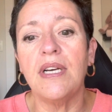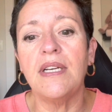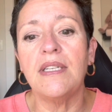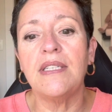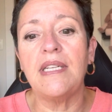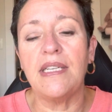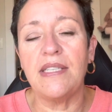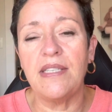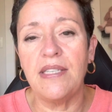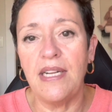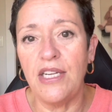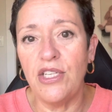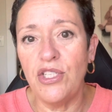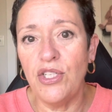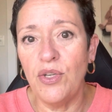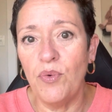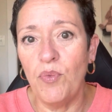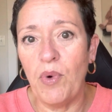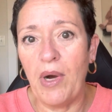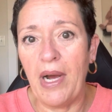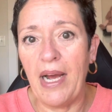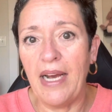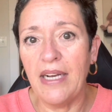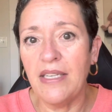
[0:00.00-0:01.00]
Destination
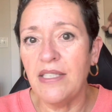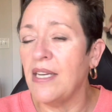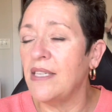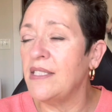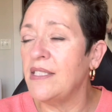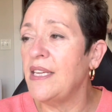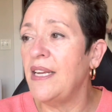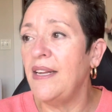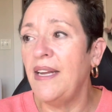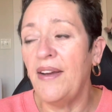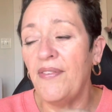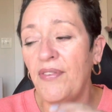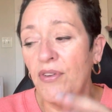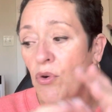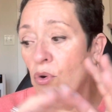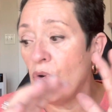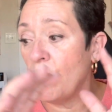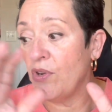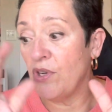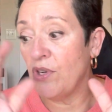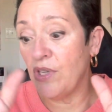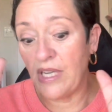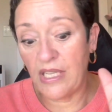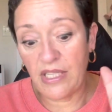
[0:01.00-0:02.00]
Wax, because I haven't
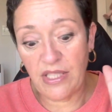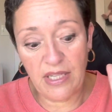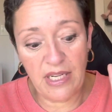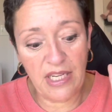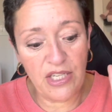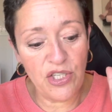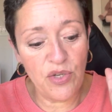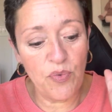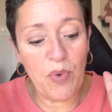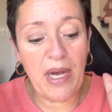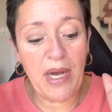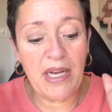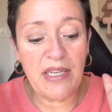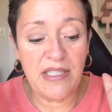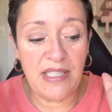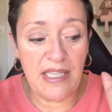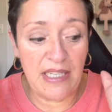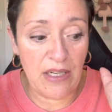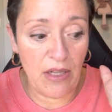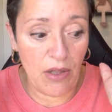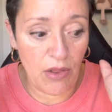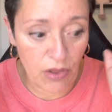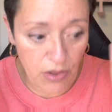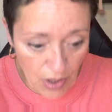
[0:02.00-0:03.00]
ordered Destination Wax in
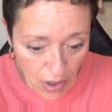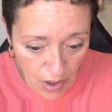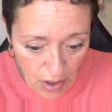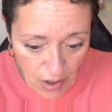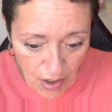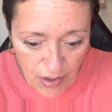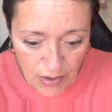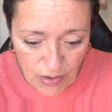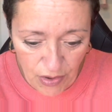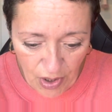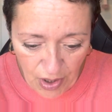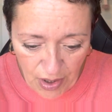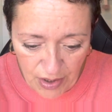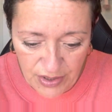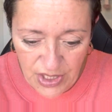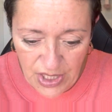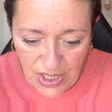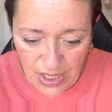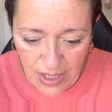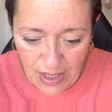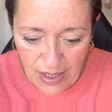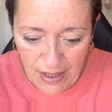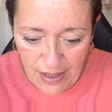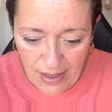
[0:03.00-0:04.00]
a long
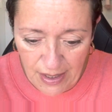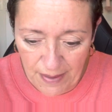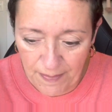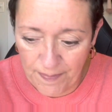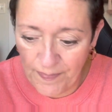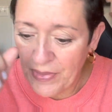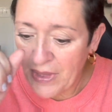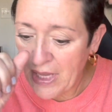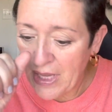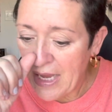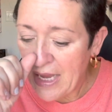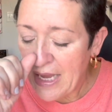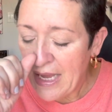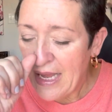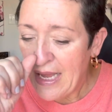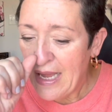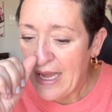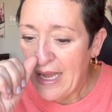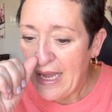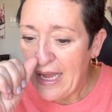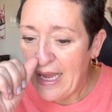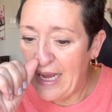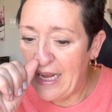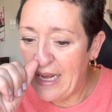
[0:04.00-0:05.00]
time.
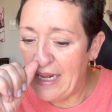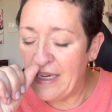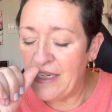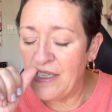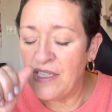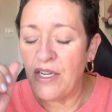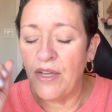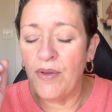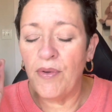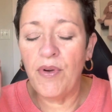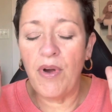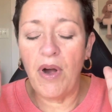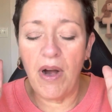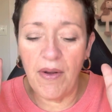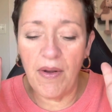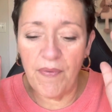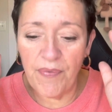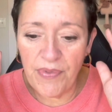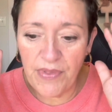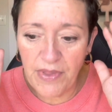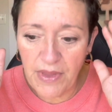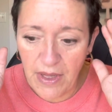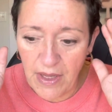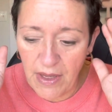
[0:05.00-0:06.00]
And
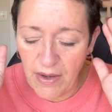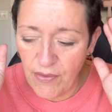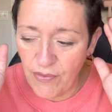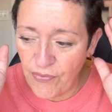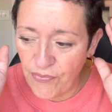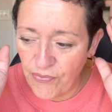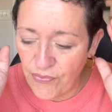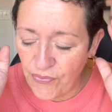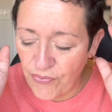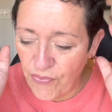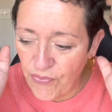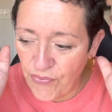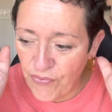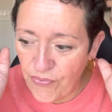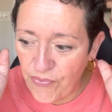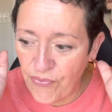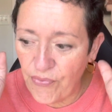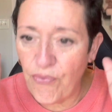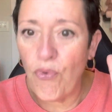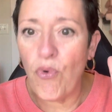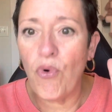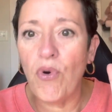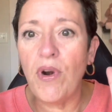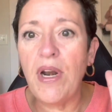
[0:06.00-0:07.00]

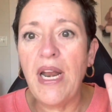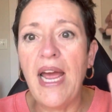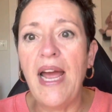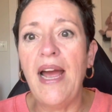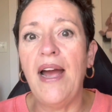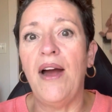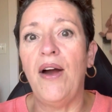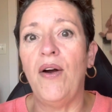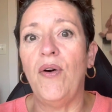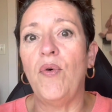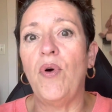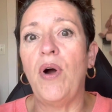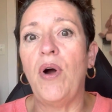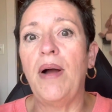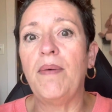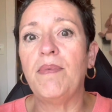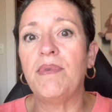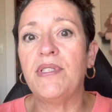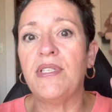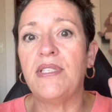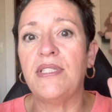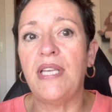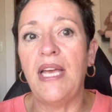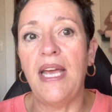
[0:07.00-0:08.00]
for now, I'm
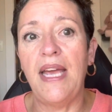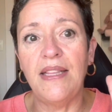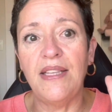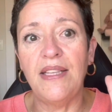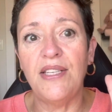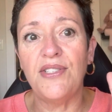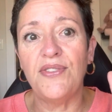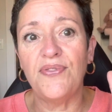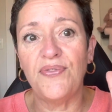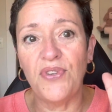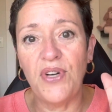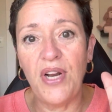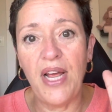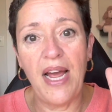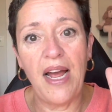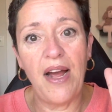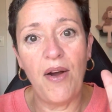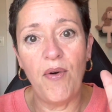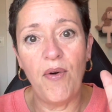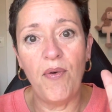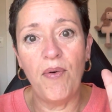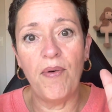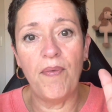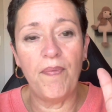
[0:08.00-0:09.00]
saying this for
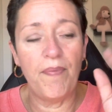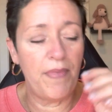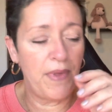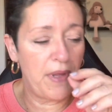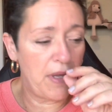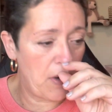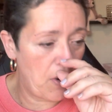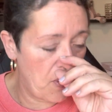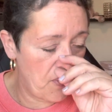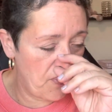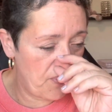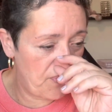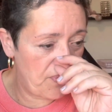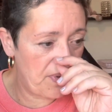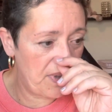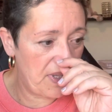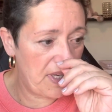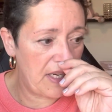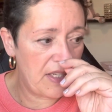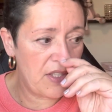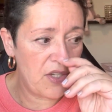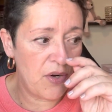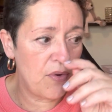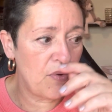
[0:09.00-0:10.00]
now, hopefully
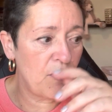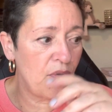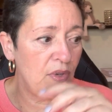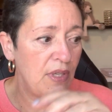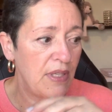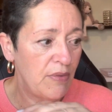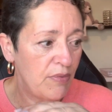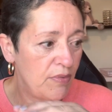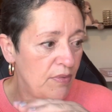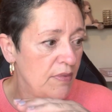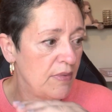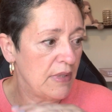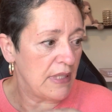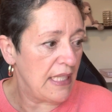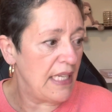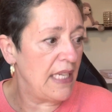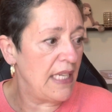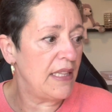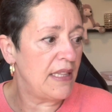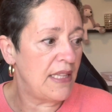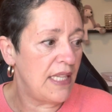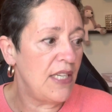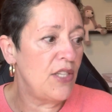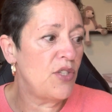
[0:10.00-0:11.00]
I don't
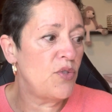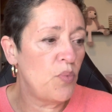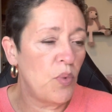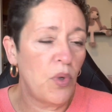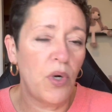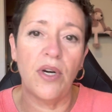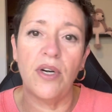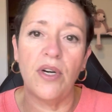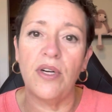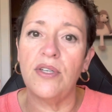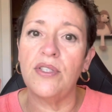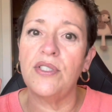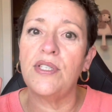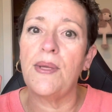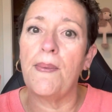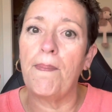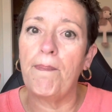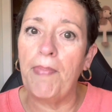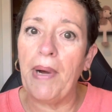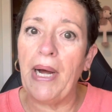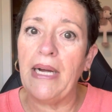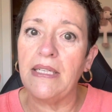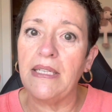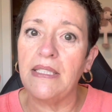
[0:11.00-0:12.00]
eat these words,
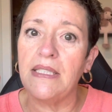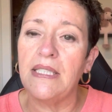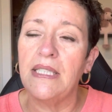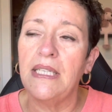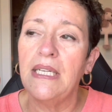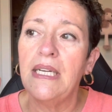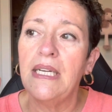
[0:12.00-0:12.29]
but